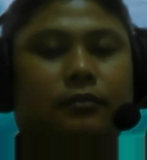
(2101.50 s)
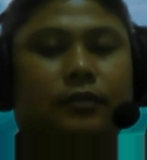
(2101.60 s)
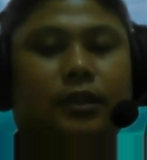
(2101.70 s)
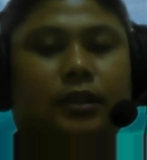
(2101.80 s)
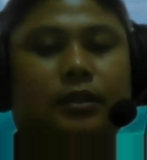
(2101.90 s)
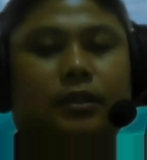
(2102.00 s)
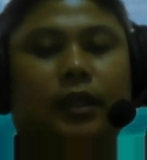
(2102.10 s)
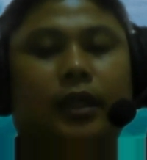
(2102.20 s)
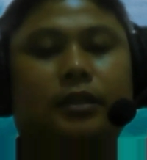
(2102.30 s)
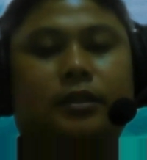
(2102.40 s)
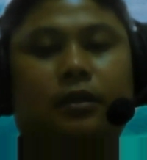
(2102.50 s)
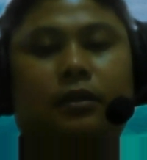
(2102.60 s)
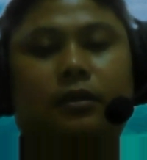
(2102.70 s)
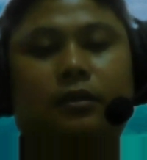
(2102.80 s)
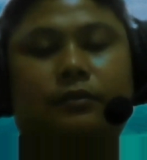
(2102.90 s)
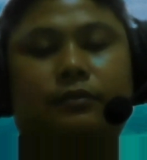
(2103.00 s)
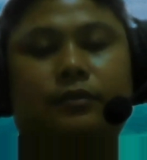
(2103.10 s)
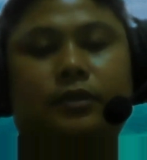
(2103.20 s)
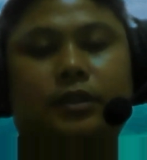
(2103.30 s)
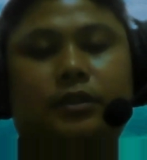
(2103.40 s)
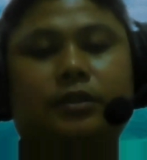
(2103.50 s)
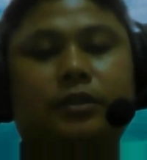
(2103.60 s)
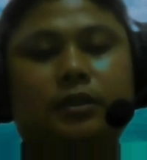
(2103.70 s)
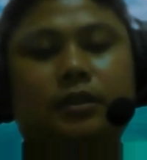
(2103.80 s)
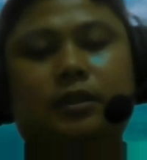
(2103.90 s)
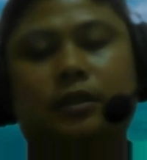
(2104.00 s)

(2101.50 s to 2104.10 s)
We can end this session.